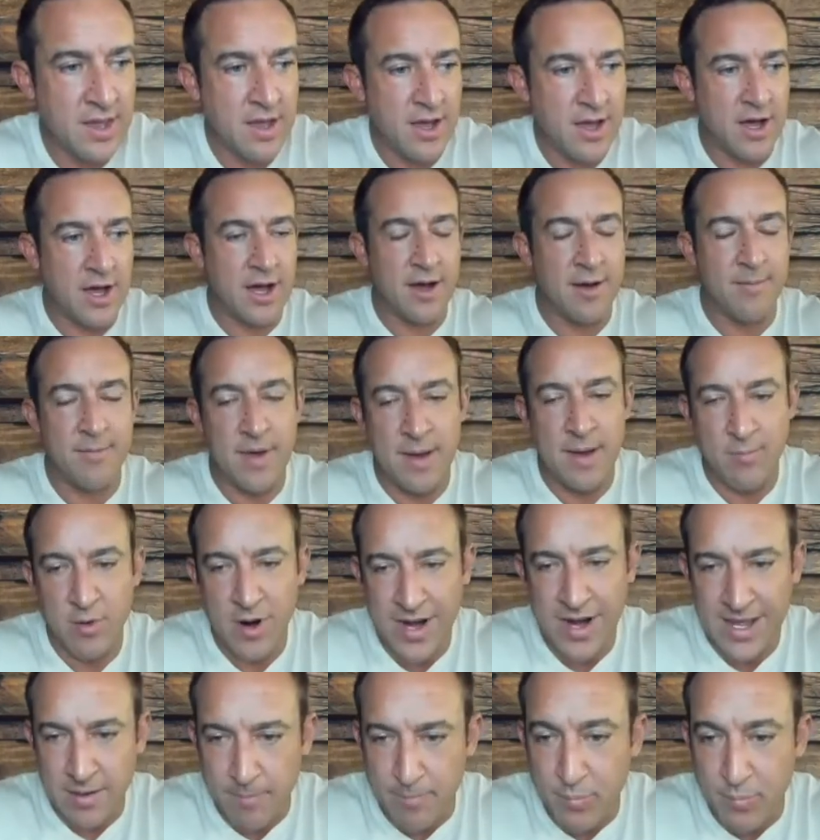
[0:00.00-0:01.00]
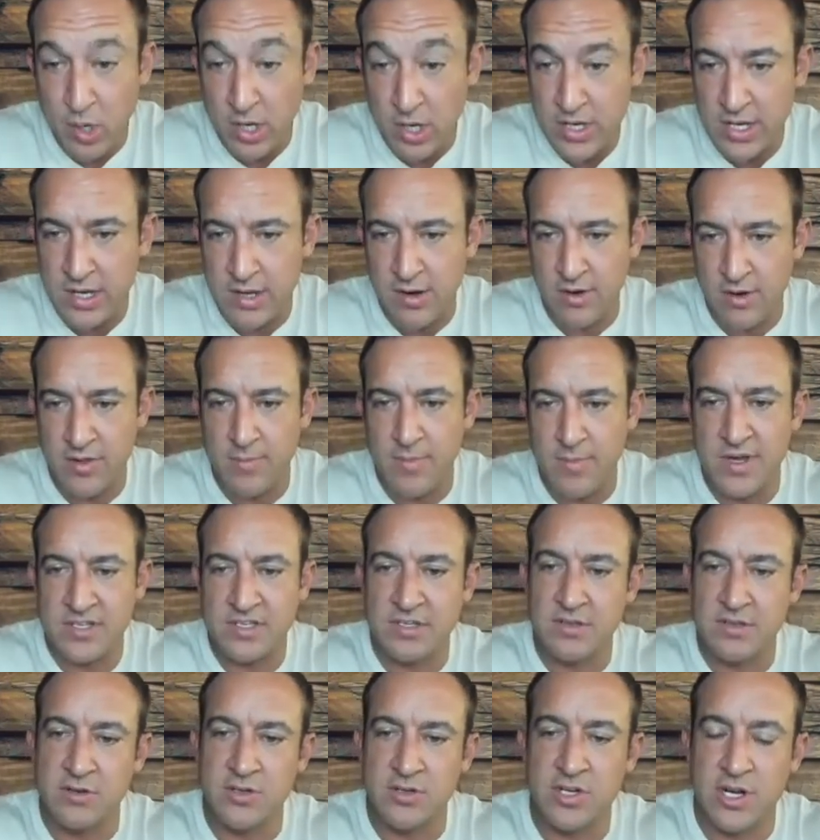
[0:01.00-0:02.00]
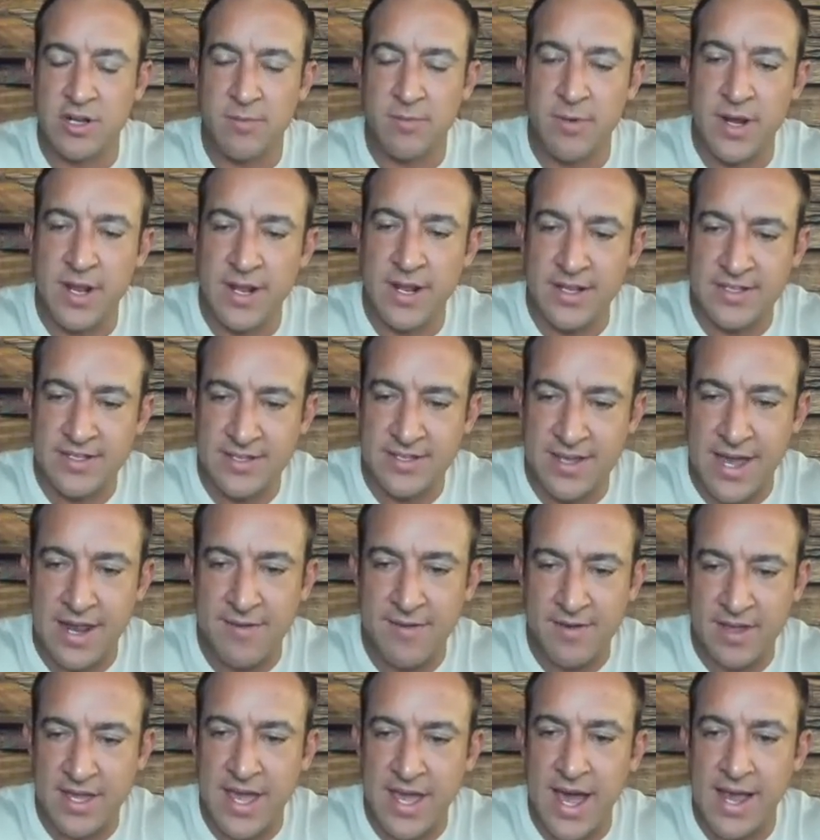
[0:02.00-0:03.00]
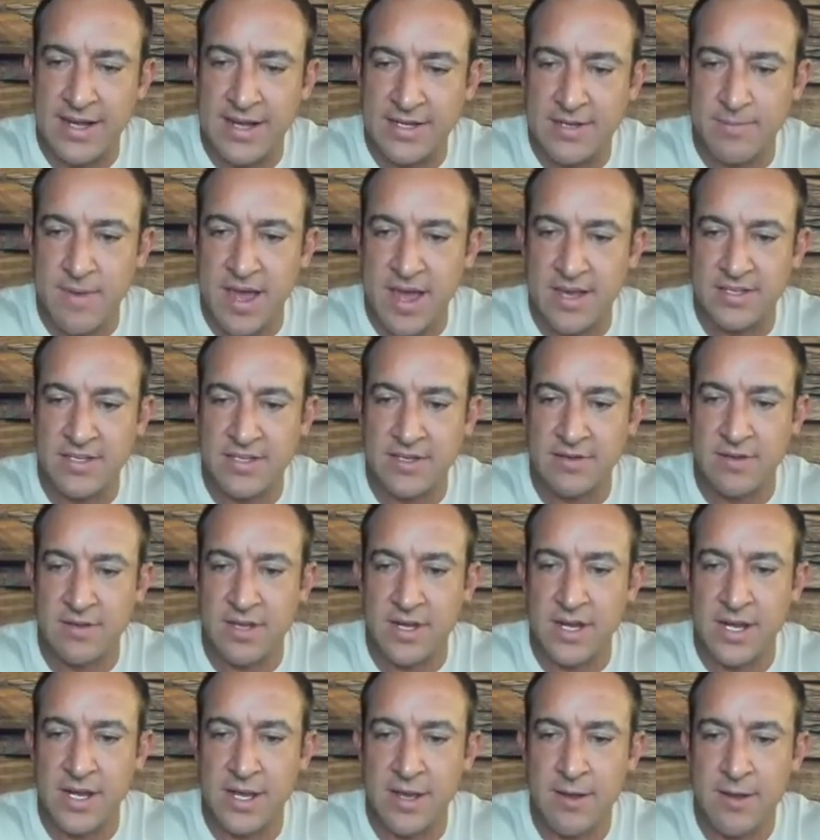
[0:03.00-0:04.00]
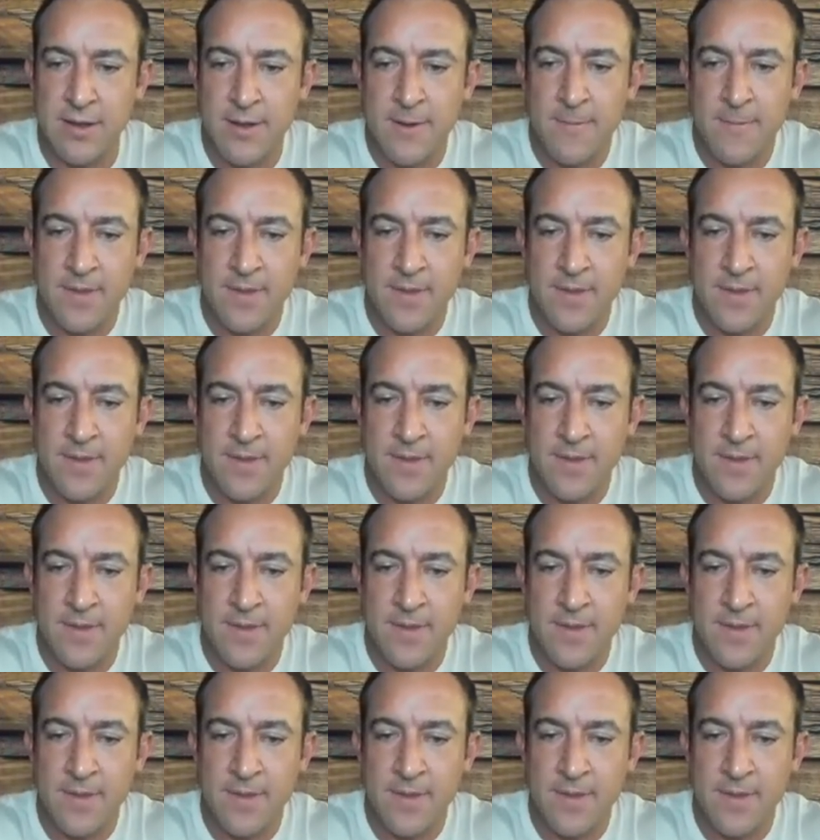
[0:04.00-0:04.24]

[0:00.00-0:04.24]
I'm writing a book called The Muscular Gentleman, and it's kind of a guide to masculinity